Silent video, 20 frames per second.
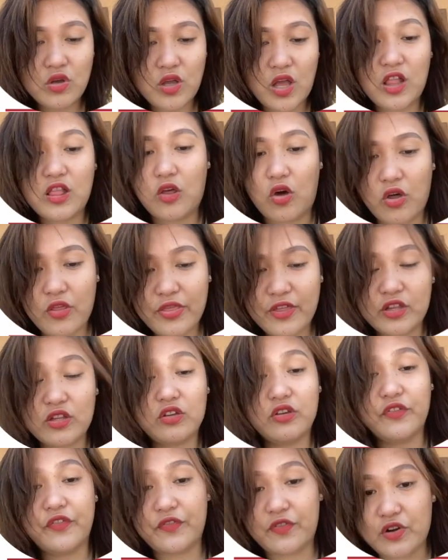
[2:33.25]
a law
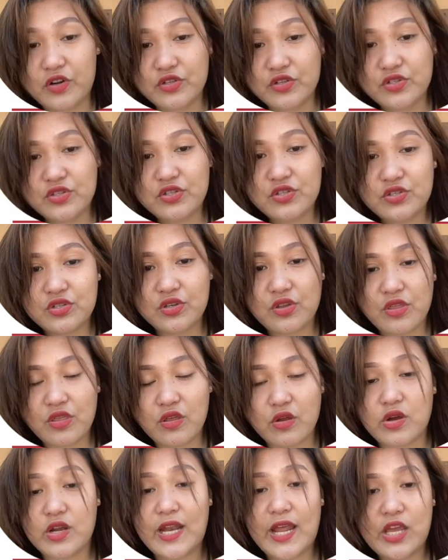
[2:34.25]
that governs
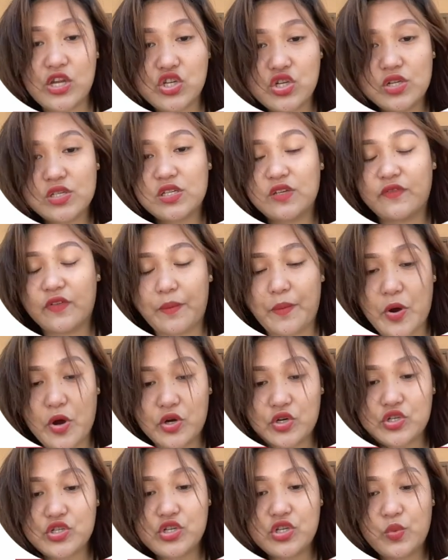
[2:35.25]
the relations of a
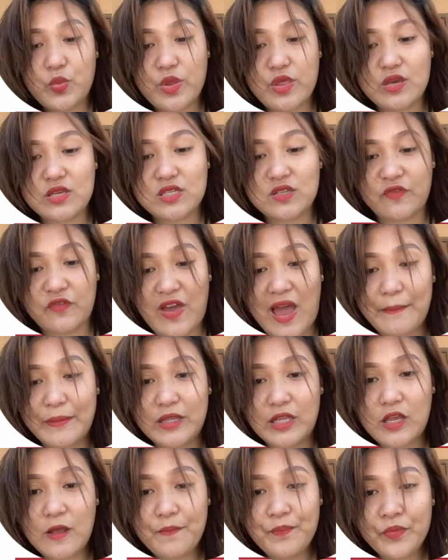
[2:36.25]
person with his
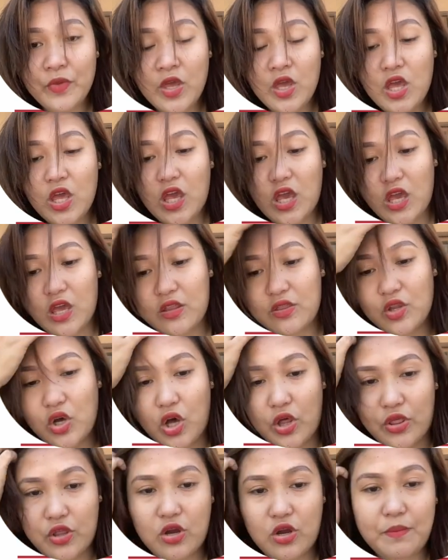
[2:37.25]
family and
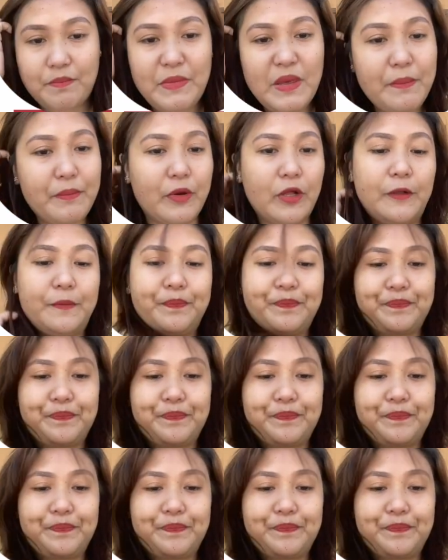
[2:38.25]
other people.